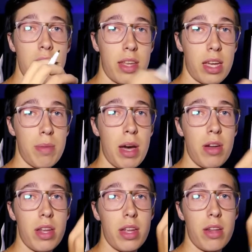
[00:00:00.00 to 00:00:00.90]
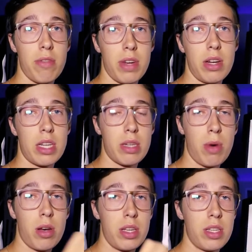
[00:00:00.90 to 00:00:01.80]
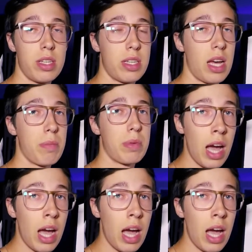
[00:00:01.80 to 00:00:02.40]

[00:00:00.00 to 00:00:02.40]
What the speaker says: Think about it in very small, easy steps.